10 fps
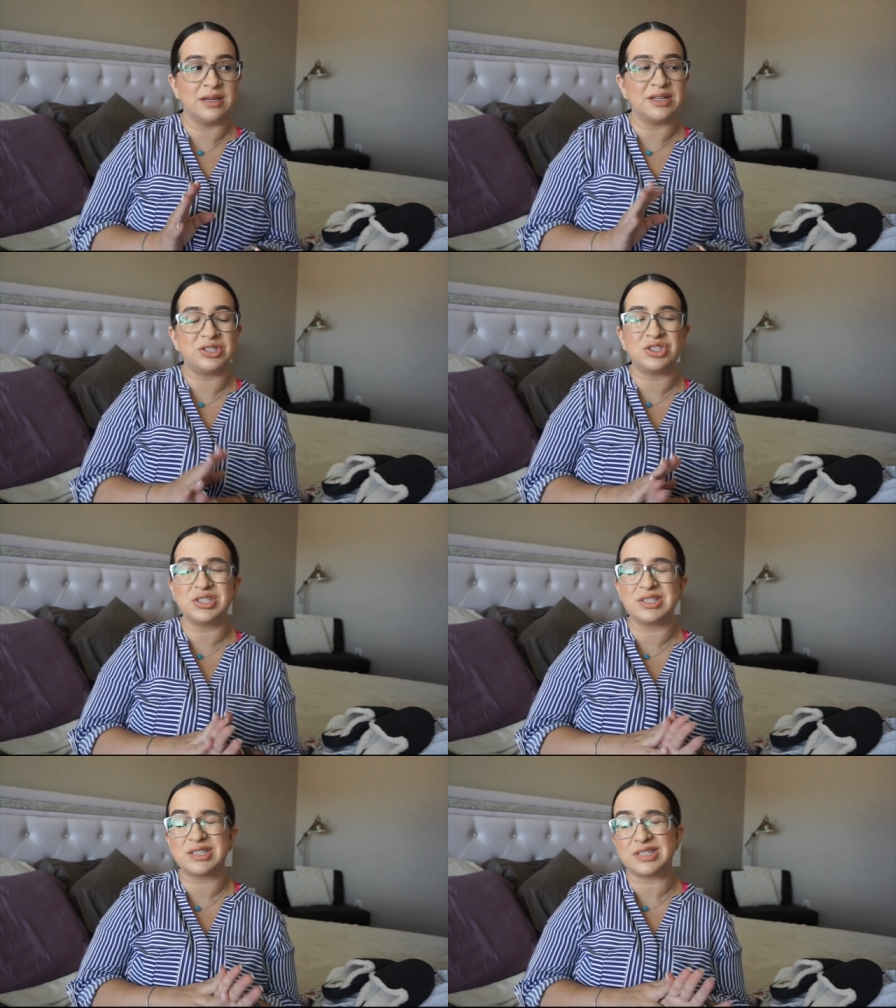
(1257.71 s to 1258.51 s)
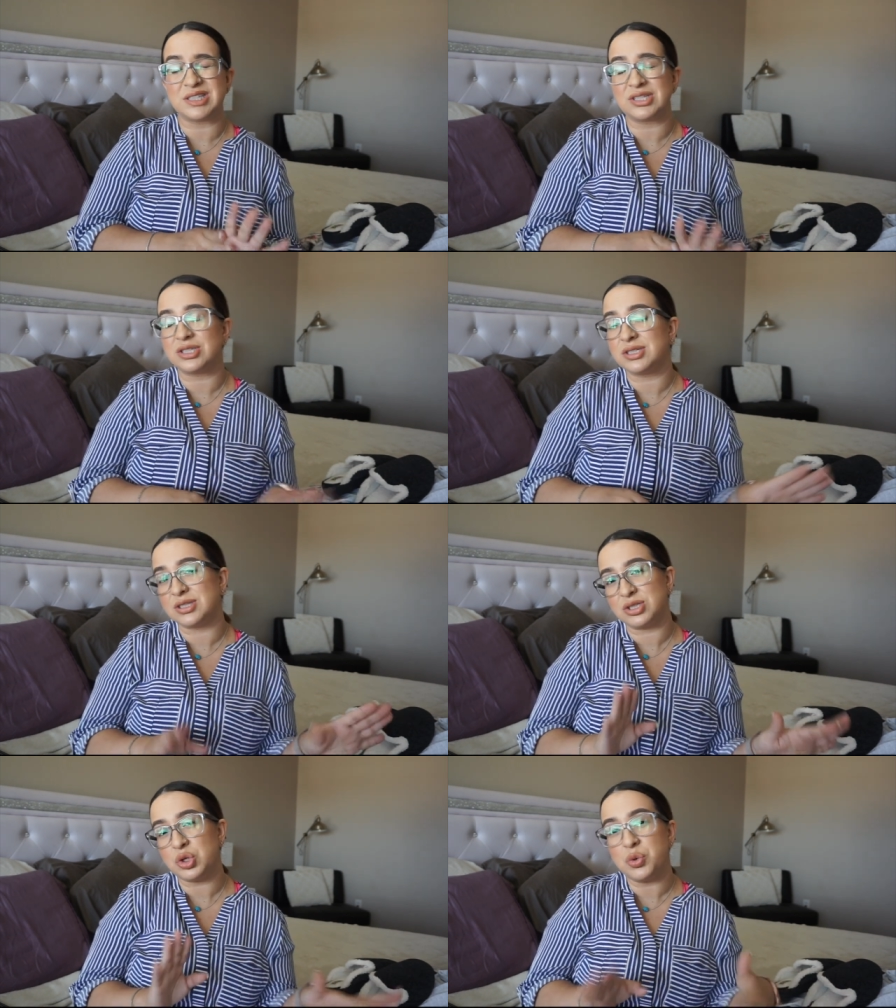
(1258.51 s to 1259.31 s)
It's just, that's
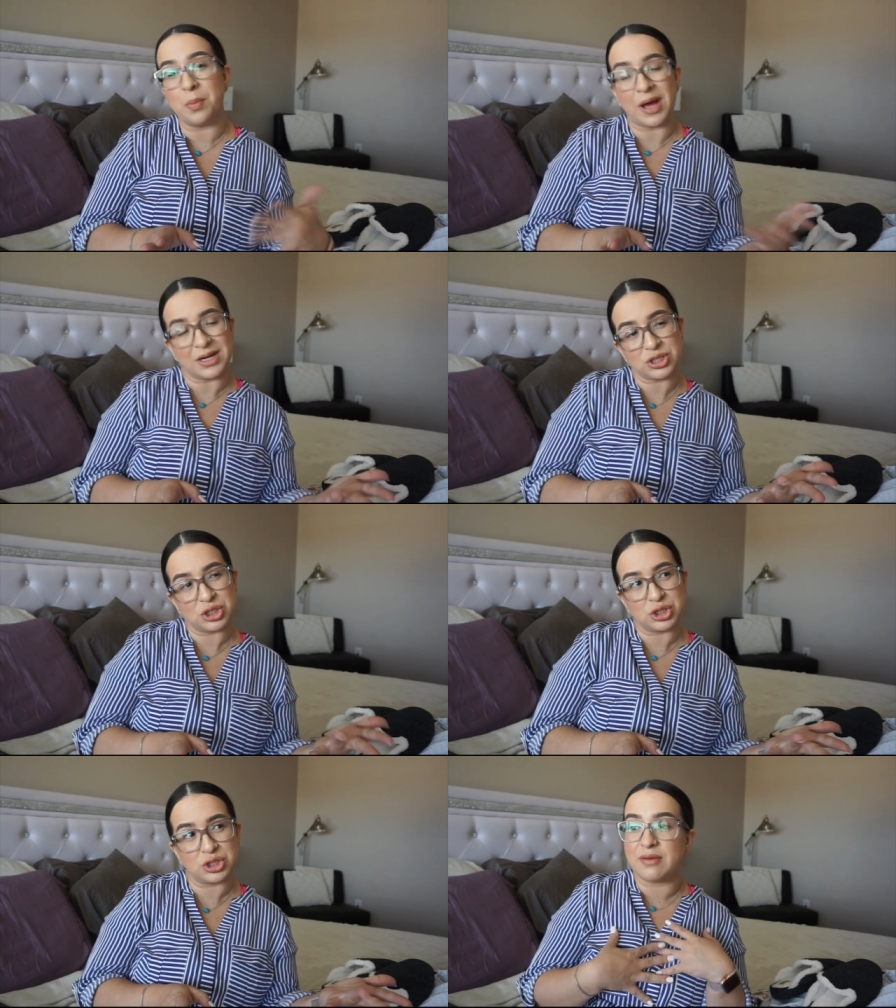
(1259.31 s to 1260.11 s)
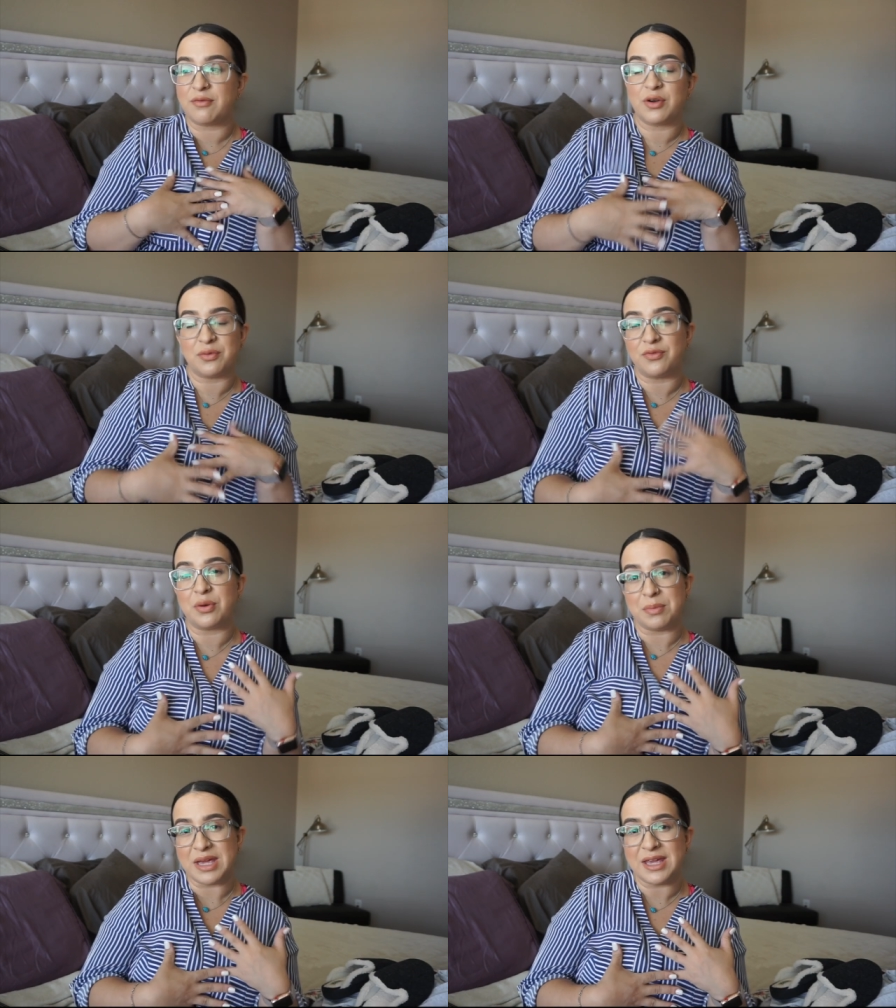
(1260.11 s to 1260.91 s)
just too much for, for
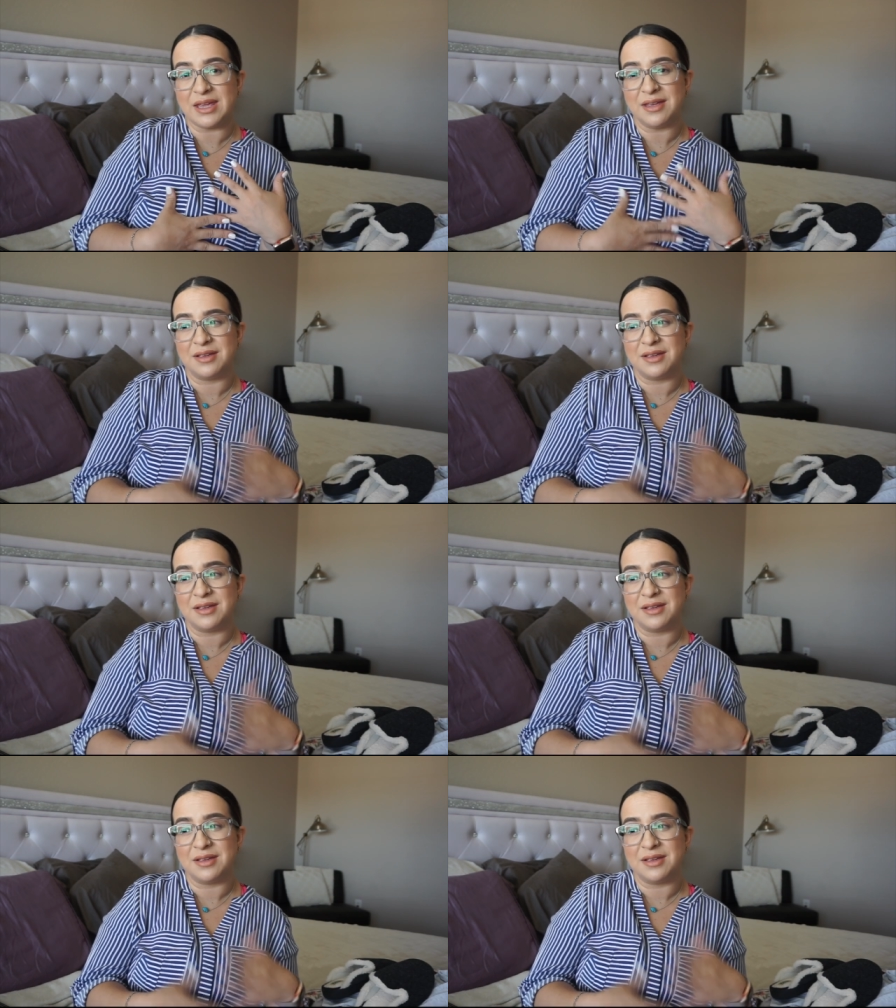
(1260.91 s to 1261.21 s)
me,